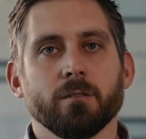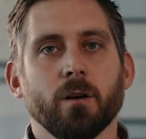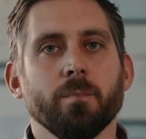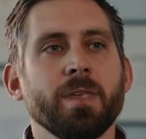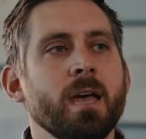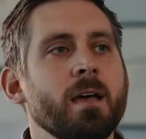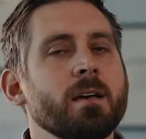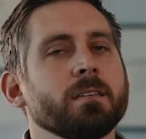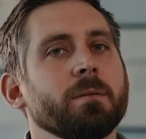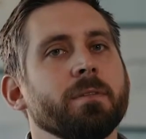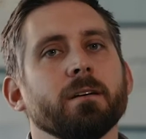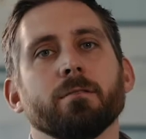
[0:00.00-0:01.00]
So
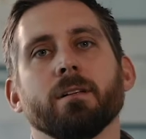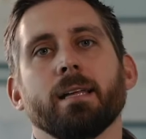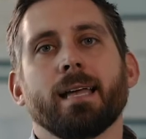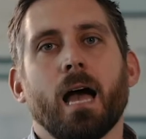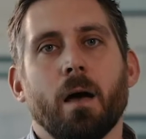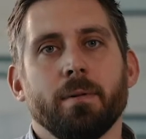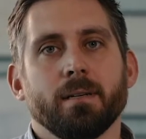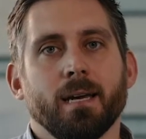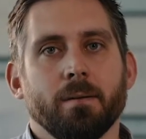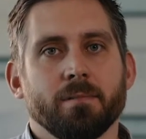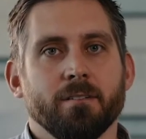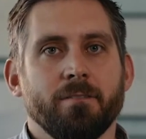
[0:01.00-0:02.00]
some of the really common
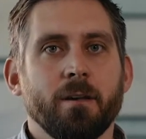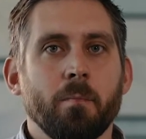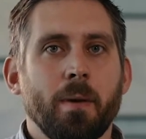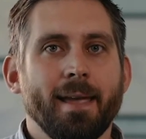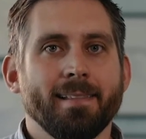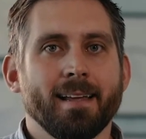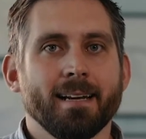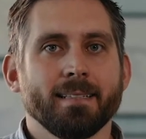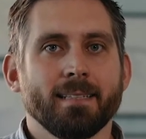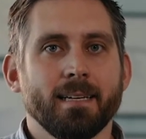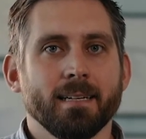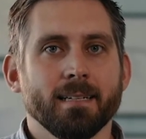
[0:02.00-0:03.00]
types of hip pain that I
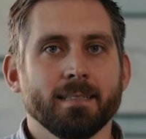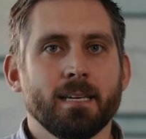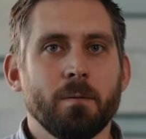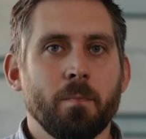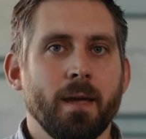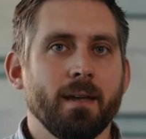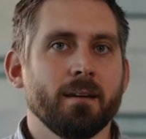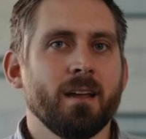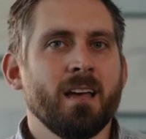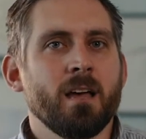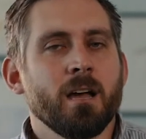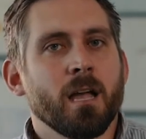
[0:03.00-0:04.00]
see is hip pain
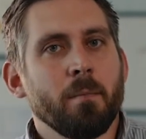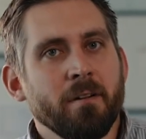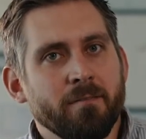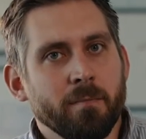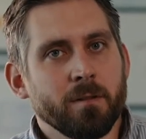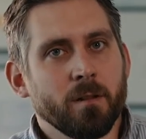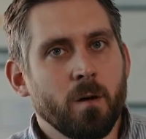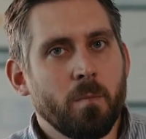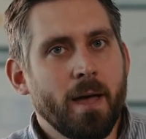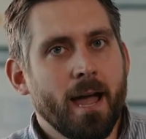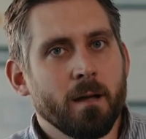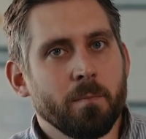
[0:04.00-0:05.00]
coming from the low
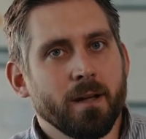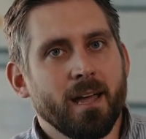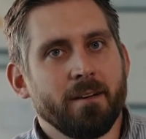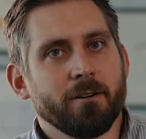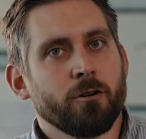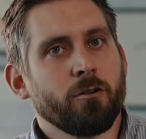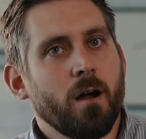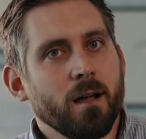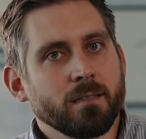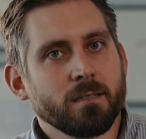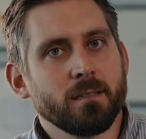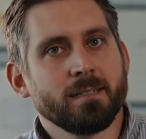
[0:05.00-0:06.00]
back but kind of
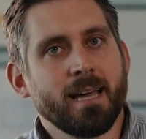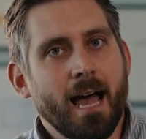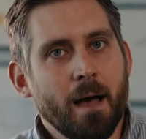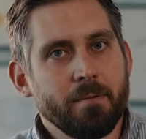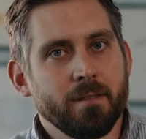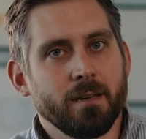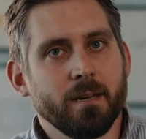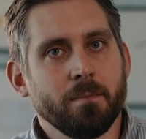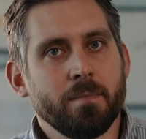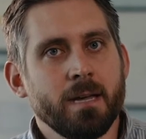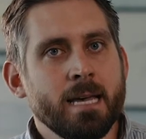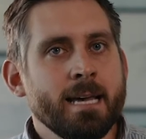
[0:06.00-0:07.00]
across the top of the
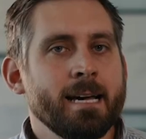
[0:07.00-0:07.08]
hip.